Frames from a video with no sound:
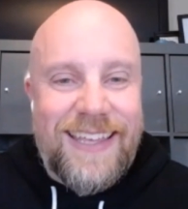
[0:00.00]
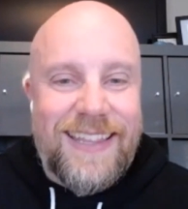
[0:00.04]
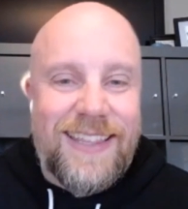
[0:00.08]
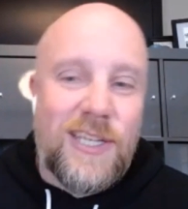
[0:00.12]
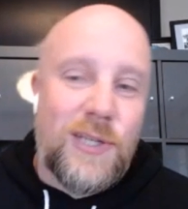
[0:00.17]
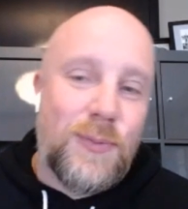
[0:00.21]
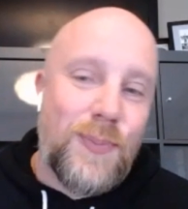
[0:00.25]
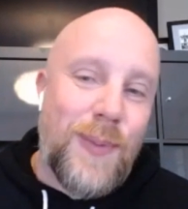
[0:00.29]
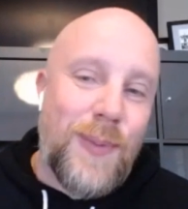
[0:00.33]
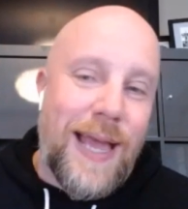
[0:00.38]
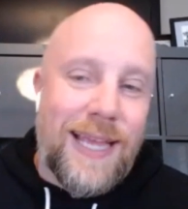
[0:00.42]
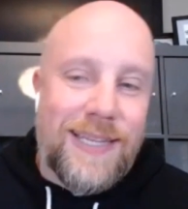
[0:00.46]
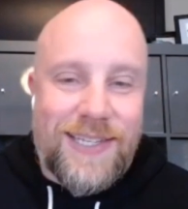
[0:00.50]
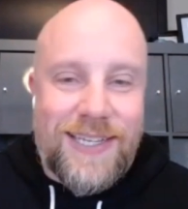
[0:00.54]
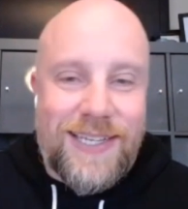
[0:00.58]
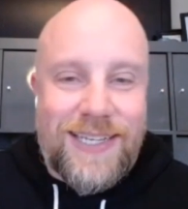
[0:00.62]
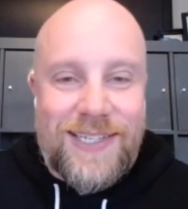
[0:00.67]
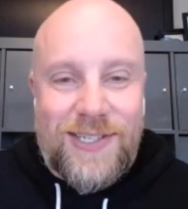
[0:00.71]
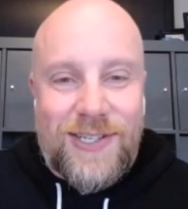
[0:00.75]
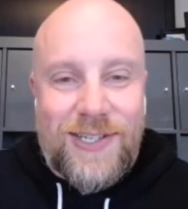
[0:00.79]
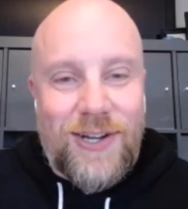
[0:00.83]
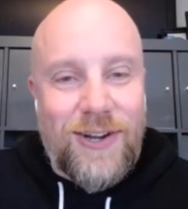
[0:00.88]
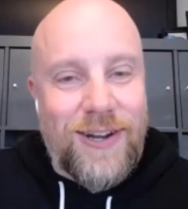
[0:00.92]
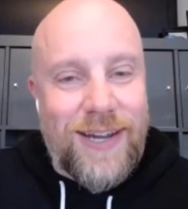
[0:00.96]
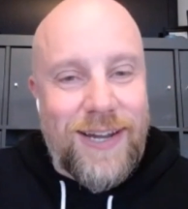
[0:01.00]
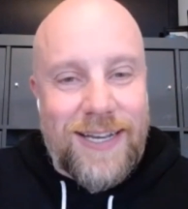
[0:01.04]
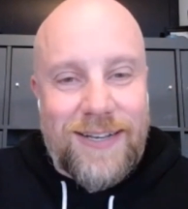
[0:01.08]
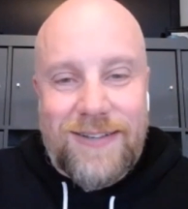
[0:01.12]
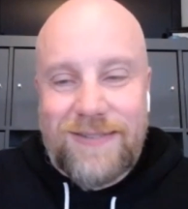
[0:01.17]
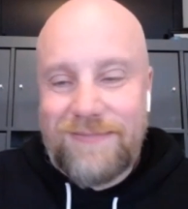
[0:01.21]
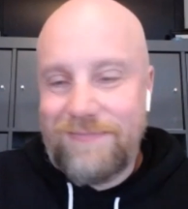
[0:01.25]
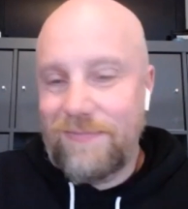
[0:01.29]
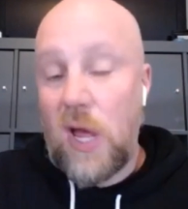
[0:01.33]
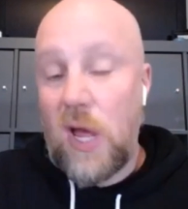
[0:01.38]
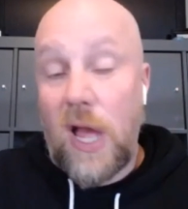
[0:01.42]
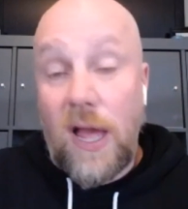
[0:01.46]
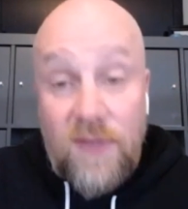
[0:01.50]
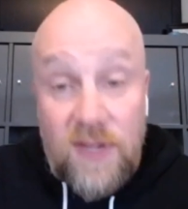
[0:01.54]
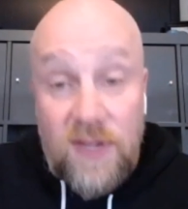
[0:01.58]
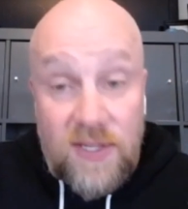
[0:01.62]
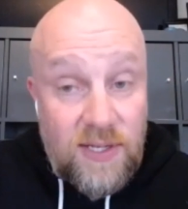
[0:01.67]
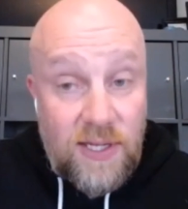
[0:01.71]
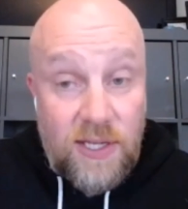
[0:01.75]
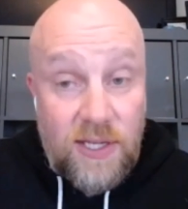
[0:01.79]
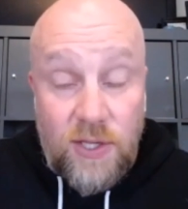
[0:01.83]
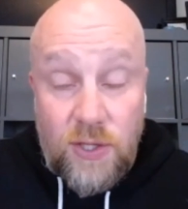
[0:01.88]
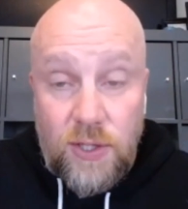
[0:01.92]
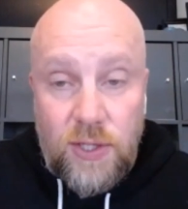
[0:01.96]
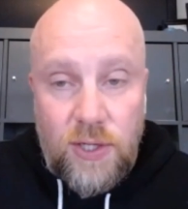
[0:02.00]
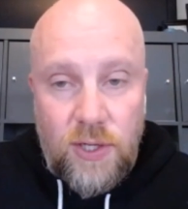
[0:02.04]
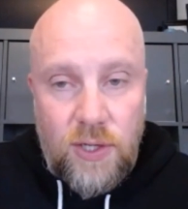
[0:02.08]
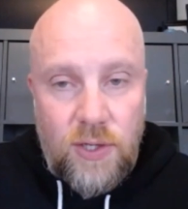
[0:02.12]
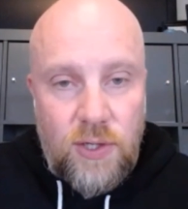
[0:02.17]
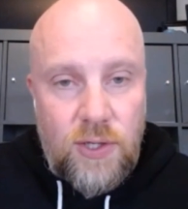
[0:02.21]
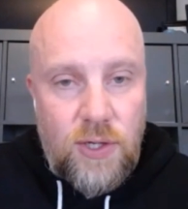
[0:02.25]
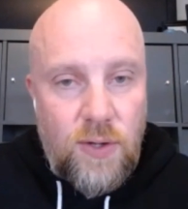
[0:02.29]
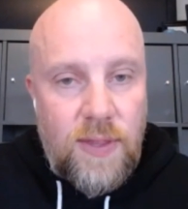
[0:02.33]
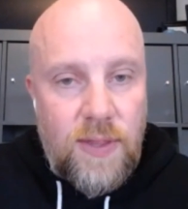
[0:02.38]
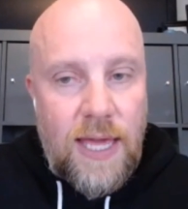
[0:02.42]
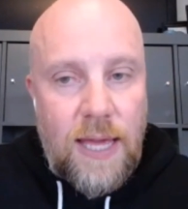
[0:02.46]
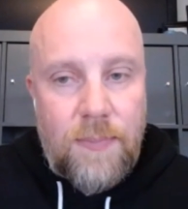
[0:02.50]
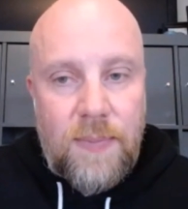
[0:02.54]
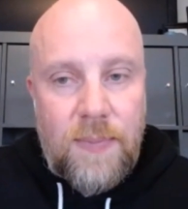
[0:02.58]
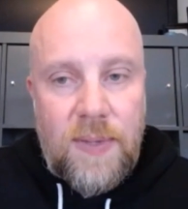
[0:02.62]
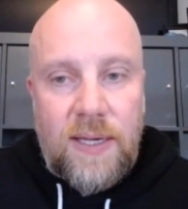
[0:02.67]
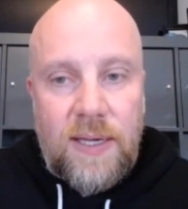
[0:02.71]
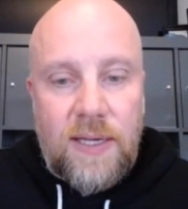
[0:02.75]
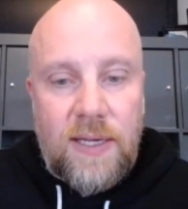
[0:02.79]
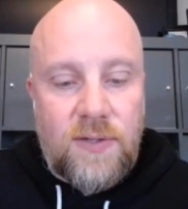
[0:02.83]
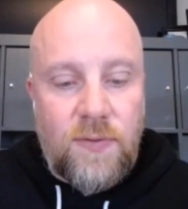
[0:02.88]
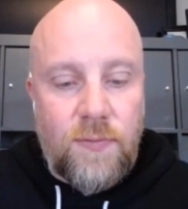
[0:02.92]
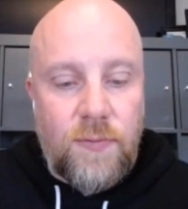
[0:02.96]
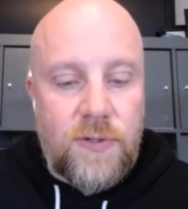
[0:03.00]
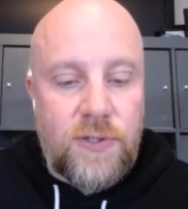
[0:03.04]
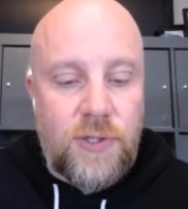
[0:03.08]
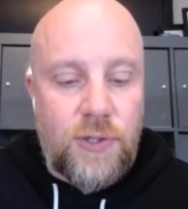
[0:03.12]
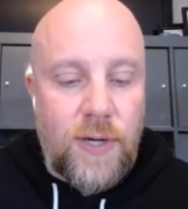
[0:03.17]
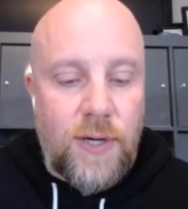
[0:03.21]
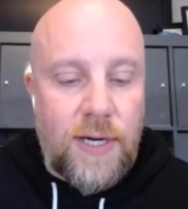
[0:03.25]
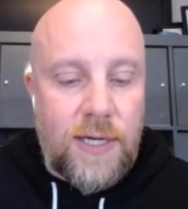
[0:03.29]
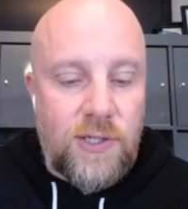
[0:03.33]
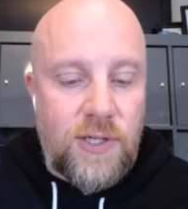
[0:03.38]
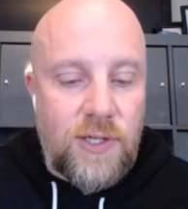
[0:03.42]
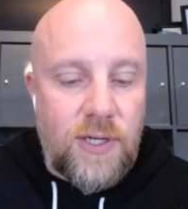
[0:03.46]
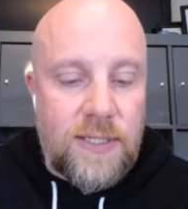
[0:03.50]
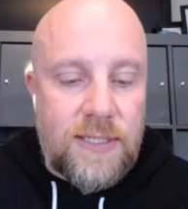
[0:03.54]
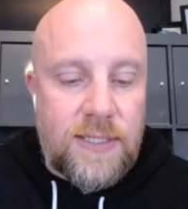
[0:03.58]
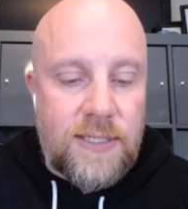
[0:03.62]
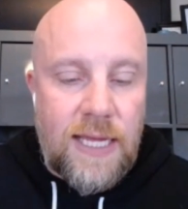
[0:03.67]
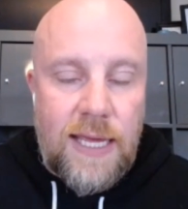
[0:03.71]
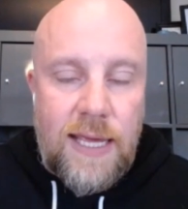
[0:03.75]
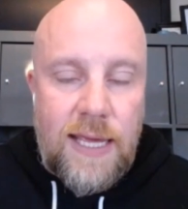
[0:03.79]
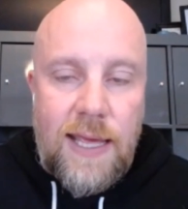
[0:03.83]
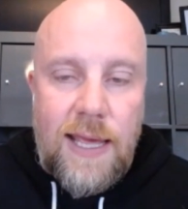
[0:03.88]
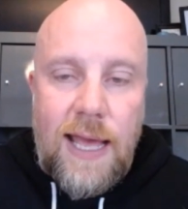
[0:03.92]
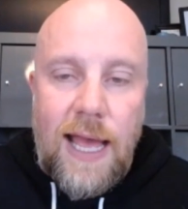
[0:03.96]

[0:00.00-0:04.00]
this past Easter, and obviously couldn't do that because of restrictions.